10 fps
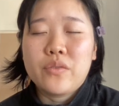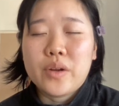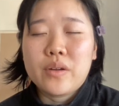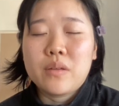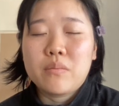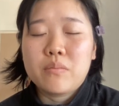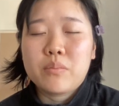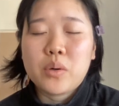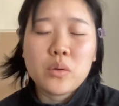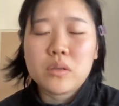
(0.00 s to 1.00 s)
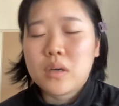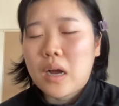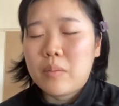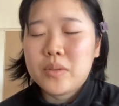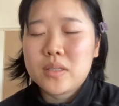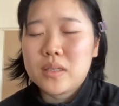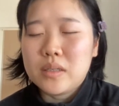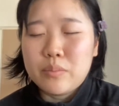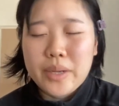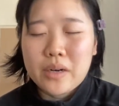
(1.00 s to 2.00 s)
very polar opposite
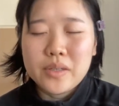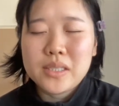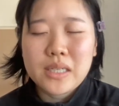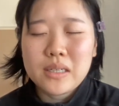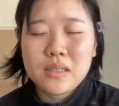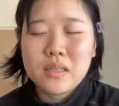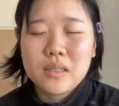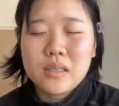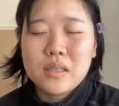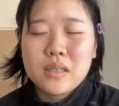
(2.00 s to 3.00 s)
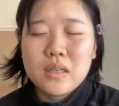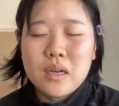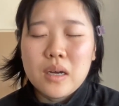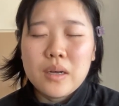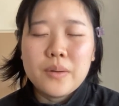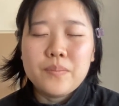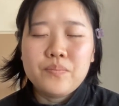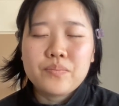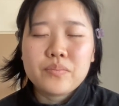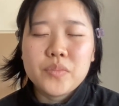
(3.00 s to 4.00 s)
in parenting. Um,
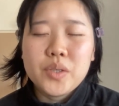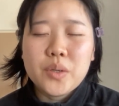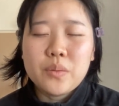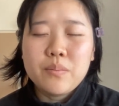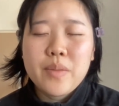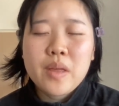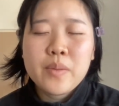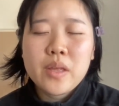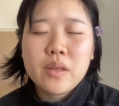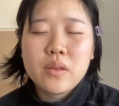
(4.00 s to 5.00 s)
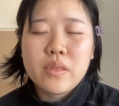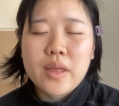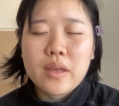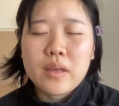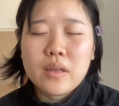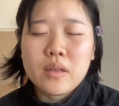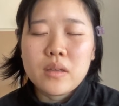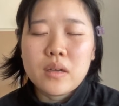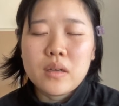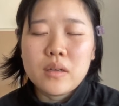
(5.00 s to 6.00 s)
maybe they